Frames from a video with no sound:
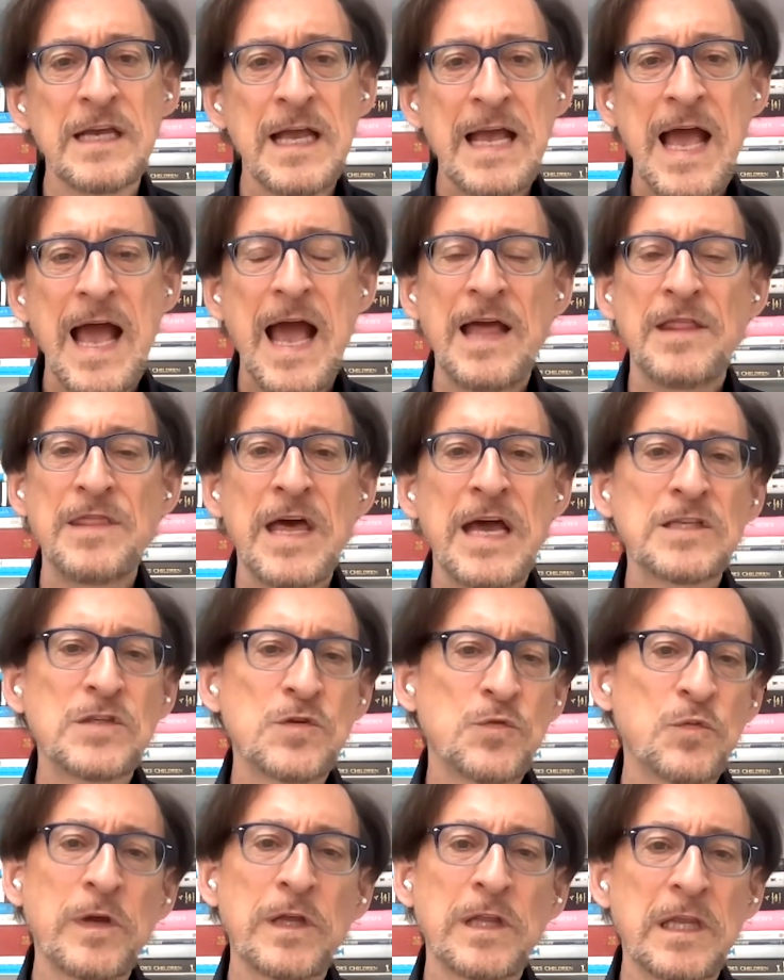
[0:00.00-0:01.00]
And that's
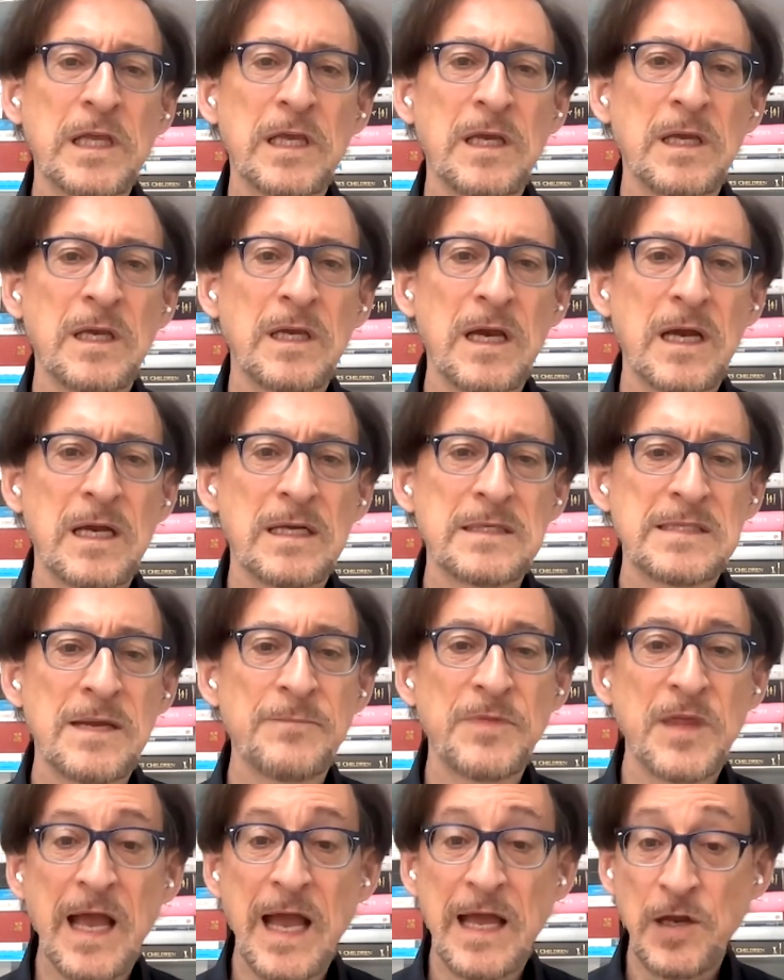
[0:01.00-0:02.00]
really uh,
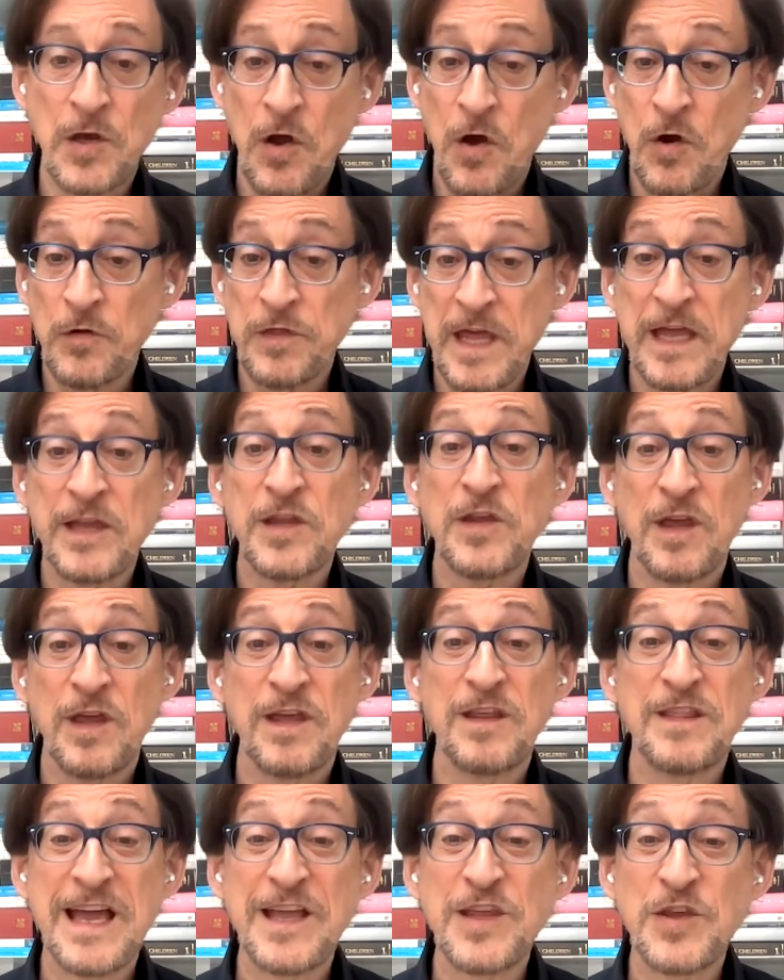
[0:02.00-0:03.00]
something I know that,
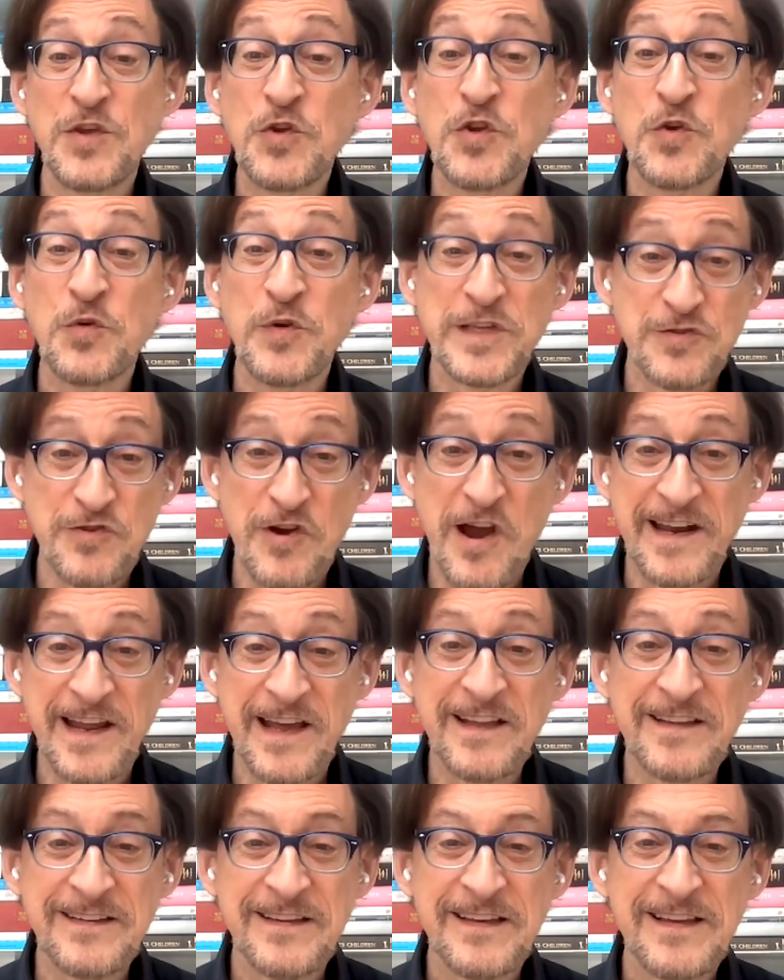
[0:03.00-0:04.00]
that you do at
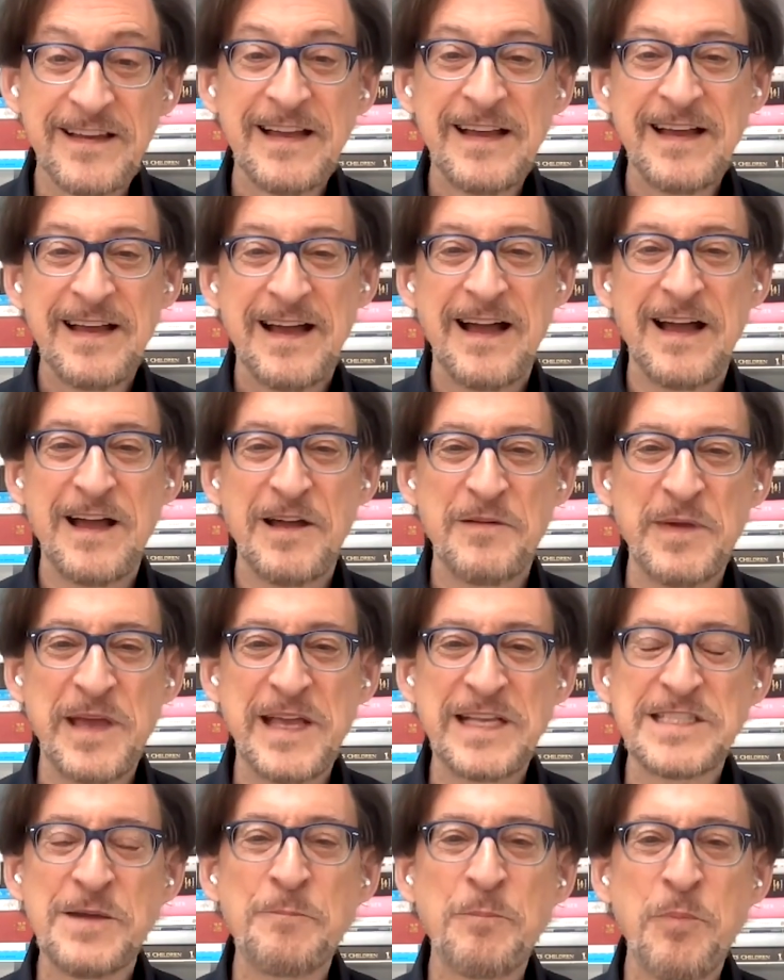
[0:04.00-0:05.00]
TriNet. Um,
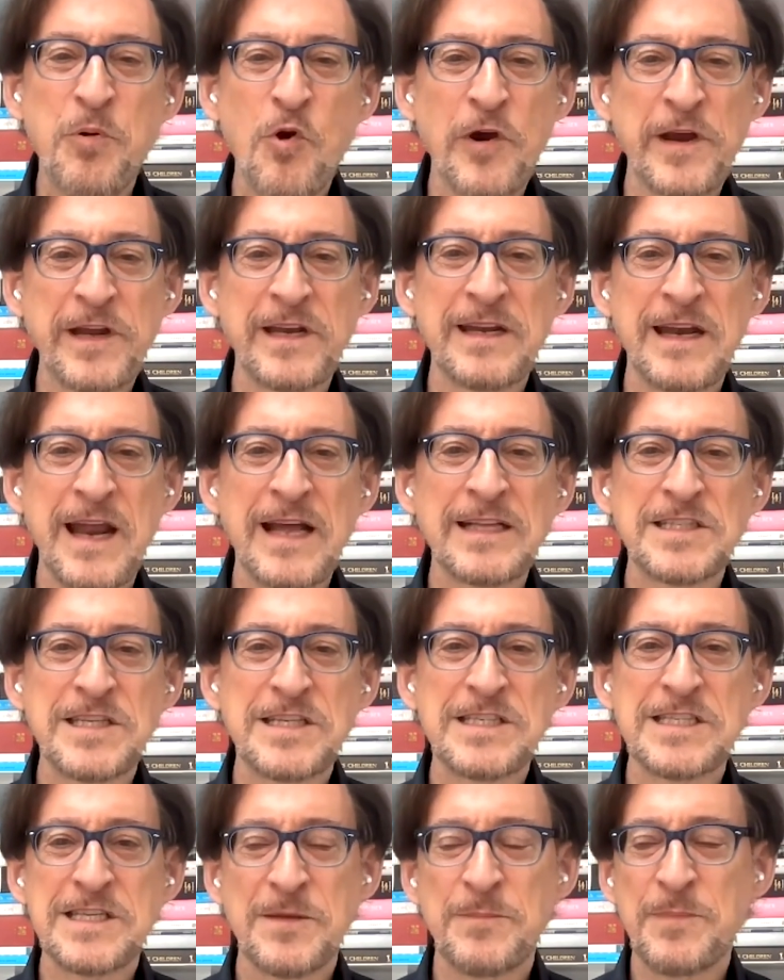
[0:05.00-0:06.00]
it's important not
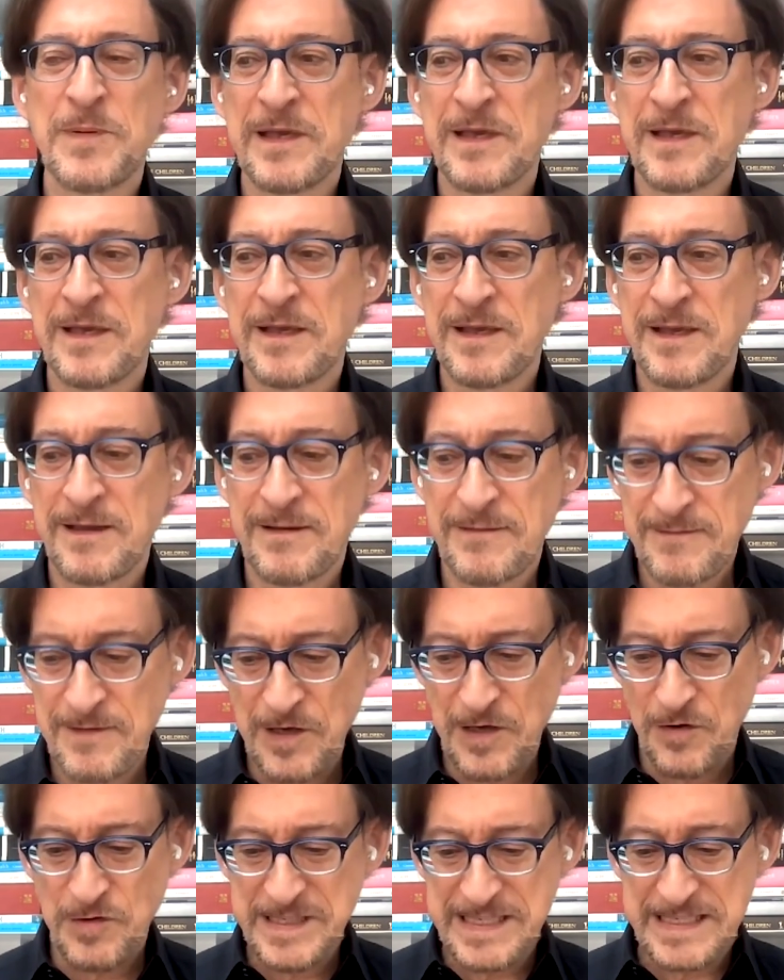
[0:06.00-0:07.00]
just to be, you
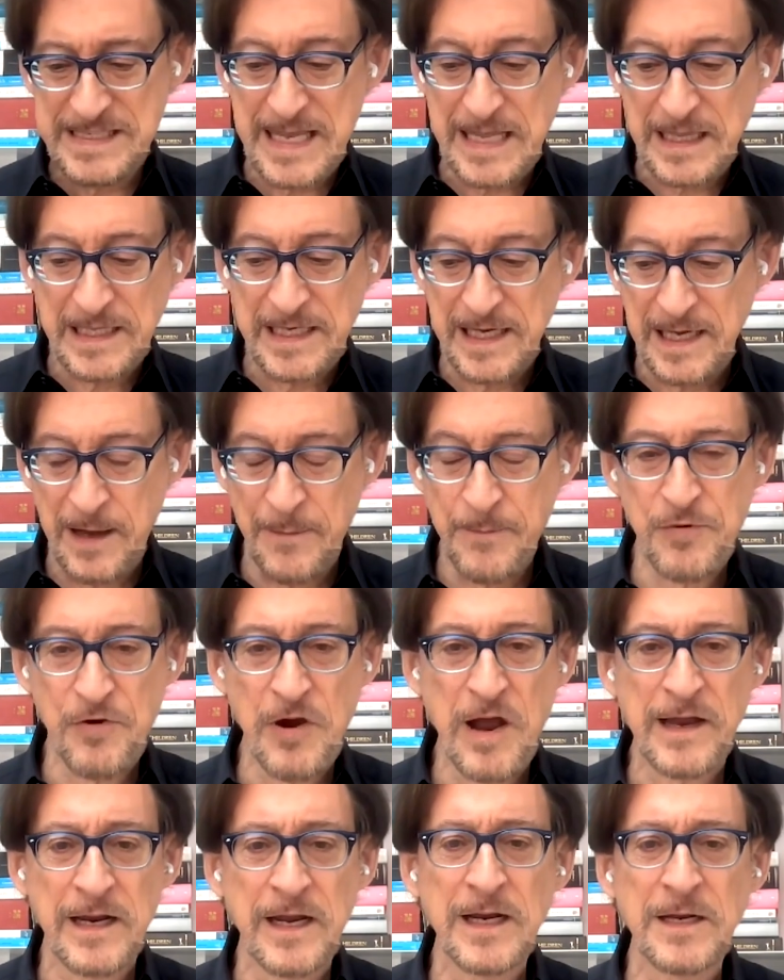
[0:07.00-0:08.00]
know, selling a
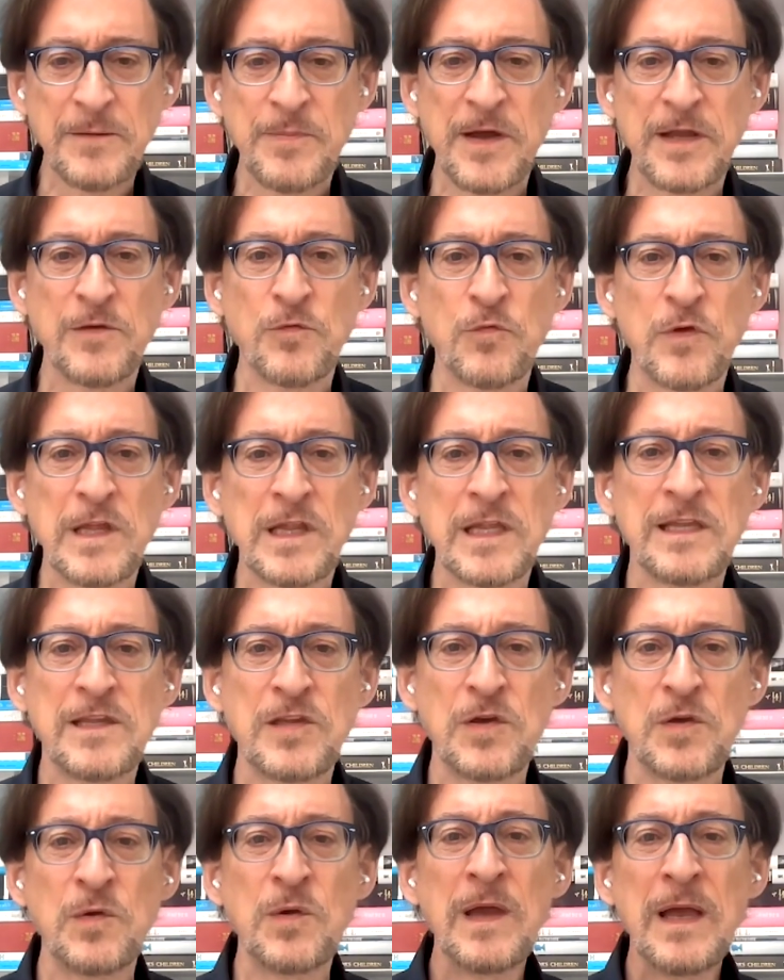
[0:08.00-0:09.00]
product, but really to